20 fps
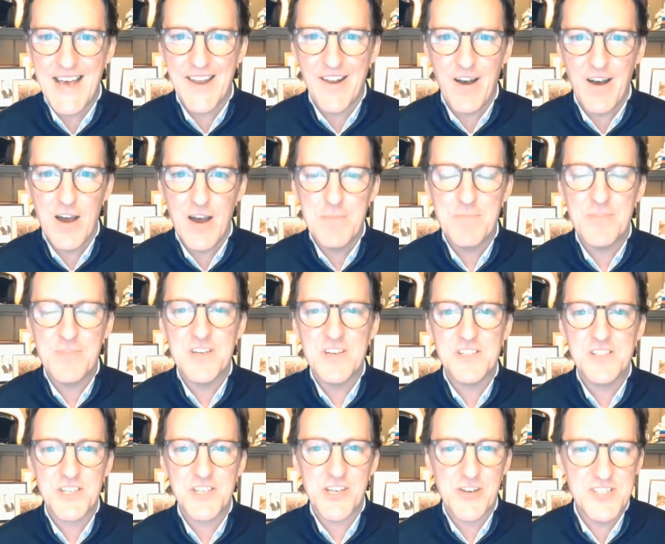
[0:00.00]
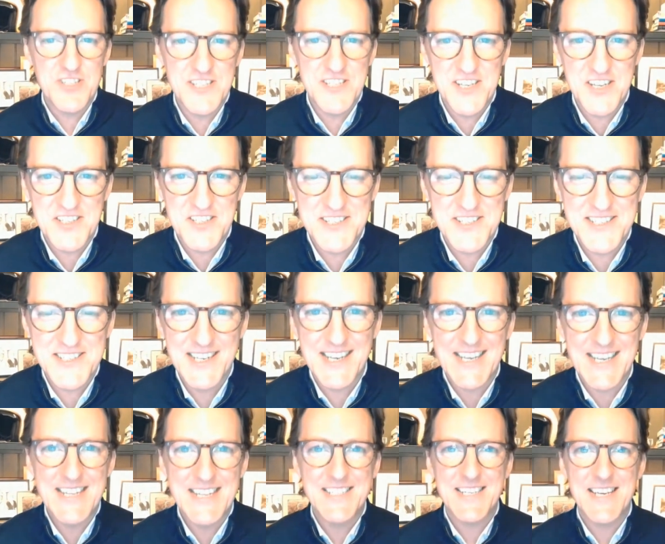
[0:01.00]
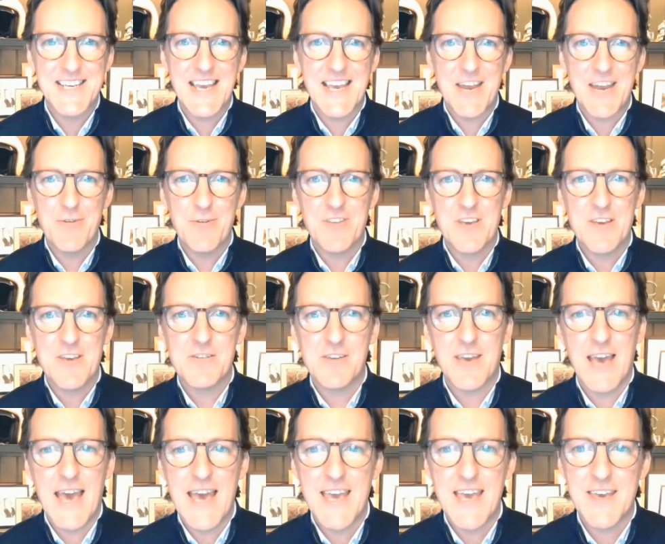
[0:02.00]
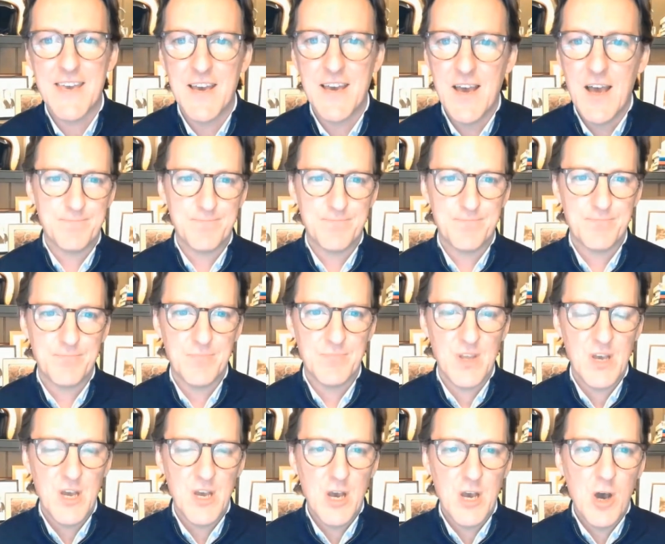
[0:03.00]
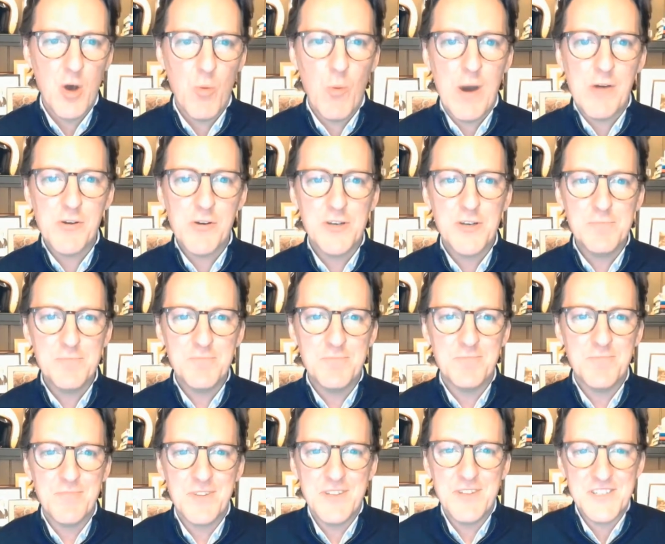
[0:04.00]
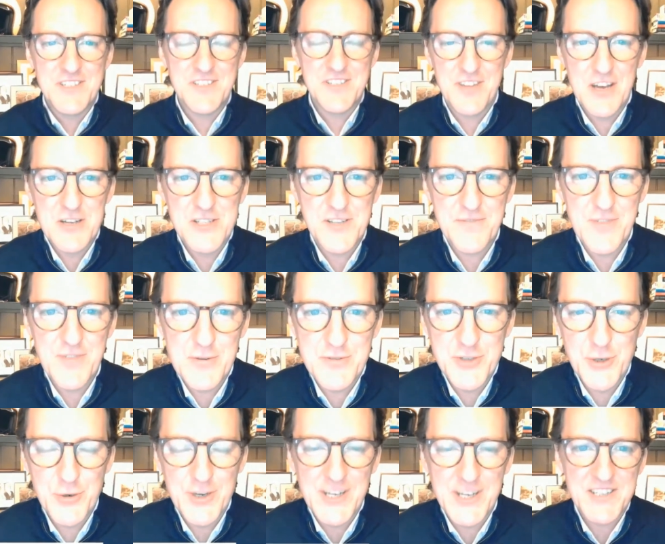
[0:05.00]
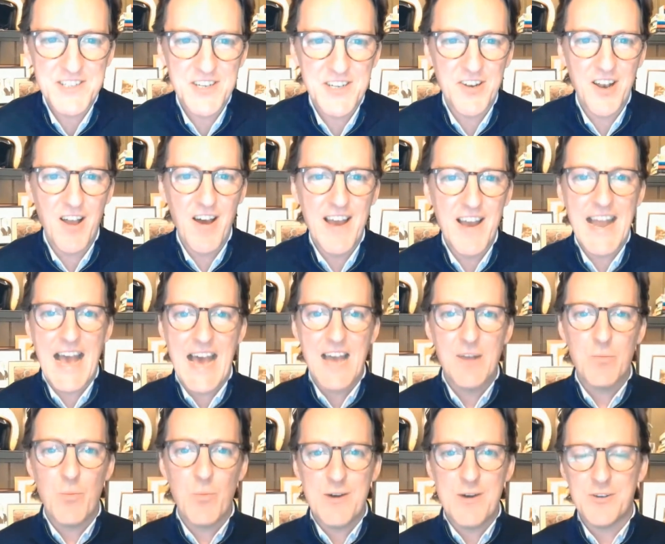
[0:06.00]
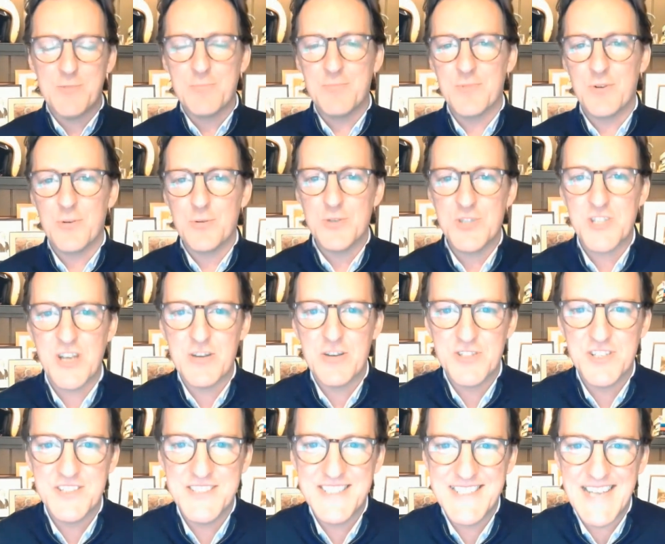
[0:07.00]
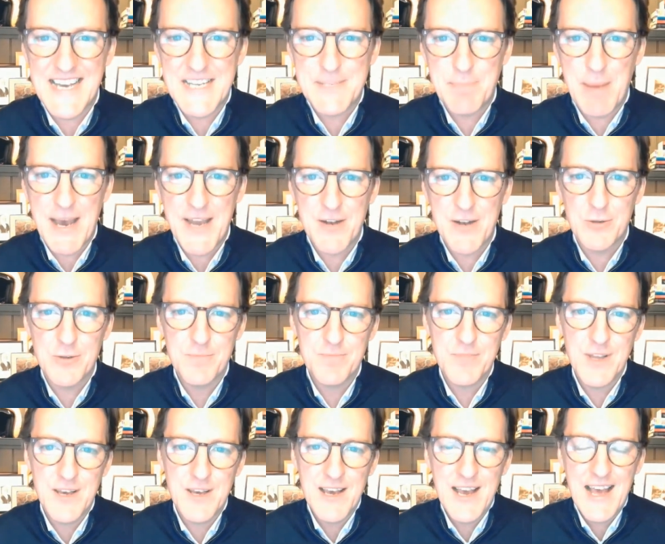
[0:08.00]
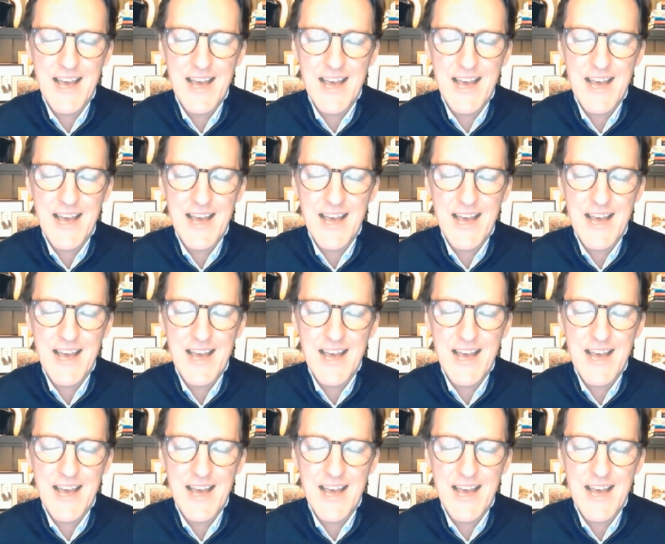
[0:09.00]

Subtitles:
and I'm the Security and Justice Lead here in the UK. Welcome to those of you joining us online and welcome also to today's panel.